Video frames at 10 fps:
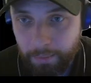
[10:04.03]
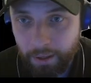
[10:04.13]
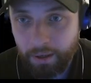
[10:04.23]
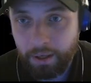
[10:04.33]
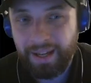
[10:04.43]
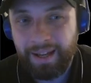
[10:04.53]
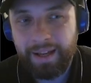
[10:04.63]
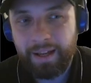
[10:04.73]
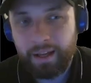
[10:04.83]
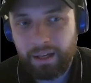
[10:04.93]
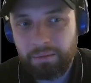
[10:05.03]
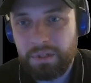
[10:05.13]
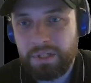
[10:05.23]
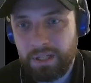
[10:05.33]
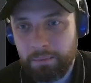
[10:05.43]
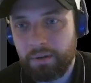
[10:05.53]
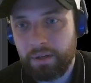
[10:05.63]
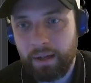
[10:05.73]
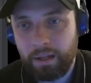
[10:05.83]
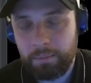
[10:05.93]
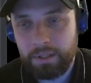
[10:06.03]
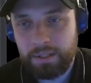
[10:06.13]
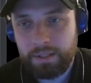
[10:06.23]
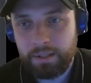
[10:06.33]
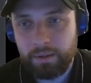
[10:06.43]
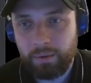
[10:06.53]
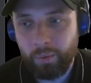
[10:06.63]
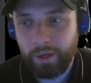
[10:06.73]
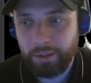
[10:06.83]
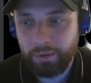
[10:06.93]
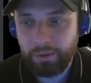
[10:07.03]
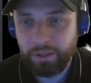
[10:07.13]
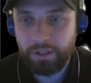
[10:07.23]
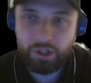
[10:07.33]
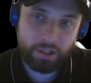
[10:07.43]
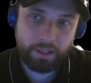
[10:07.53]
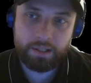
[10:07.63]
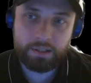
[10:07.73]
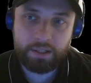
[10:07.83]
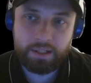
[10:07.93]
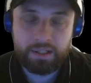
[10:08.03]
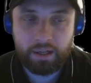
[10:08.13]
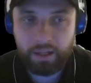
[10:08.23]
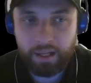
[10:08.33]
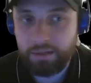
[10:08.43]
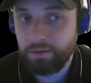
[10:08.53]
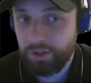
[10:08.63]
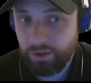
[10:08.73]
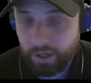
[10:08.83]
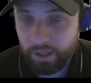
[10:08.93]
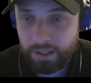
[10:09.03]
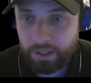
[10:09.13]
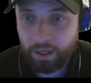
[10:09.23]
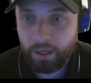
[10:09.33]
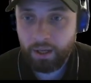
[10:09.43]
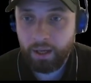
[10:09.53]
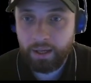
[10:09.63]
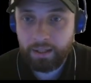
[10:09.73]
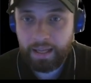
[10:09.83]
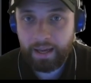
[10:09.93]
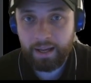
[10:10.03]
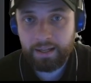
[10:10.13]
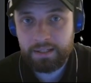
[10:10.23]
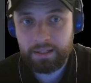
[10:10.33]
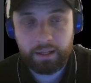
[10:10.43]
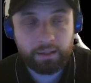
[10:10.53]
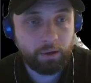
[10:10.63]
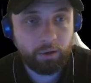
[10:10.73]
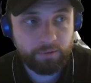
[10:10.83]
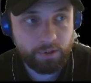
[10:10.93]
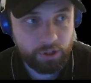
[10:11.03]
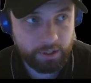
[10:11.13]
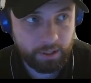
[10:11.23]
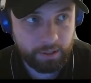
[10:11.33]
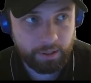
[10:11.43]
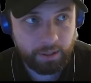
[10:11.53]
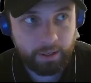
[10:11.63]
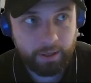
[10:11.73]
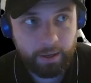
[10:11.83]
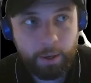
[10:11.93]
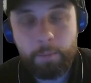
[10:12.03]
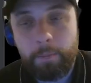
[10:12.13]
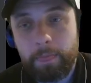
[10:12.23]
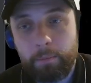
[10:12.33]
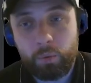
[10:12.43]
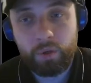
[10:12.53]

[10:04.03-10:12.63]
bar can be separate element when you initialize it as the class or struct, and it has like the all functionality. But what